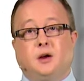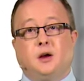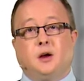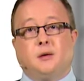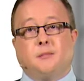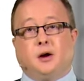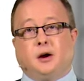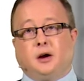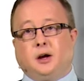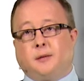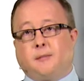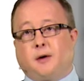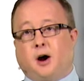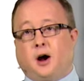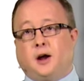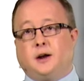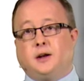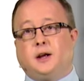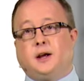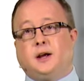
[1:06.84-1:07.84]
Bearing in
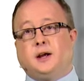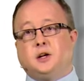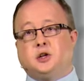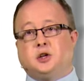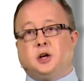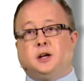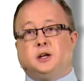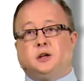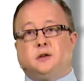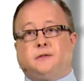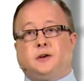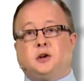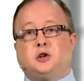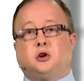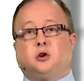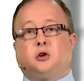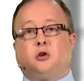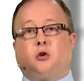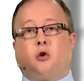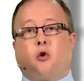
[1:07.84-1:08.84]
mind, each
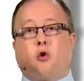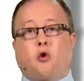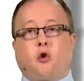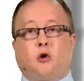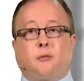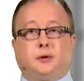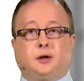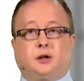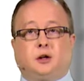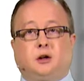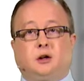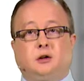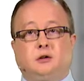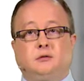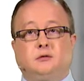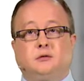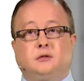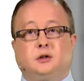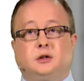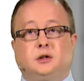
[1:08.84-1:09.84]
individual orbital
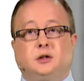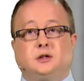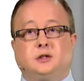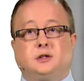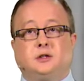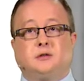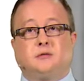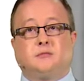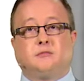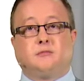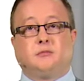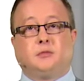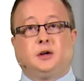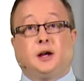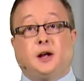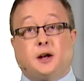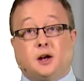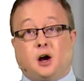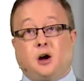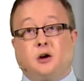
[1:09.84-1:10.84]

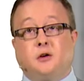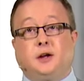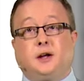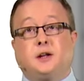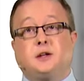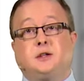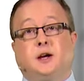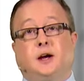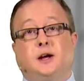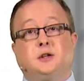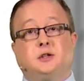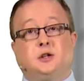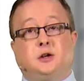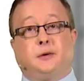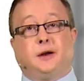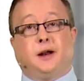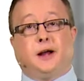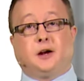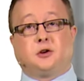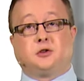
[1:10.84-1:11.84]
can only contain two
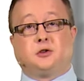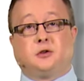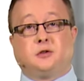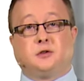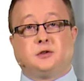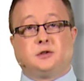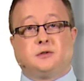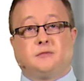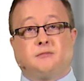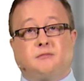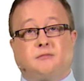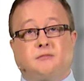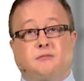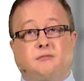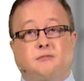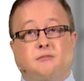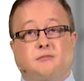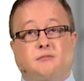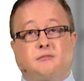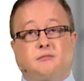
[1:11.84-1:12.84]
electrons.
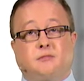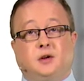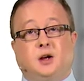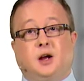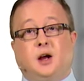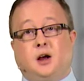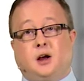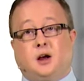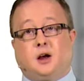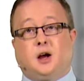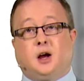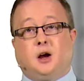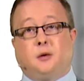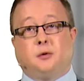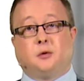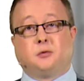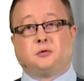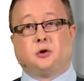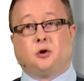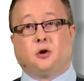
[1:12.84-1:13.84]
And
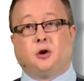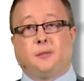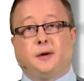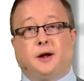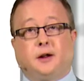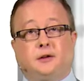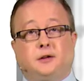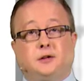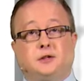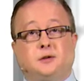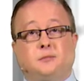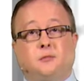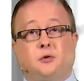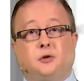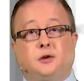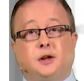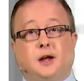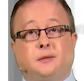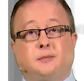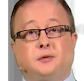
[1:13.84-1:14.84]
we'll talk about this in more
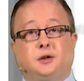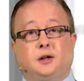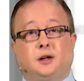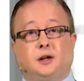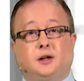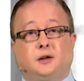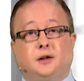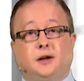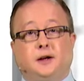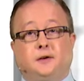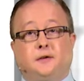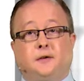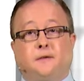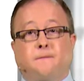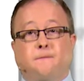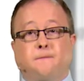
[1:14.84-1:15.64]
depth a little later.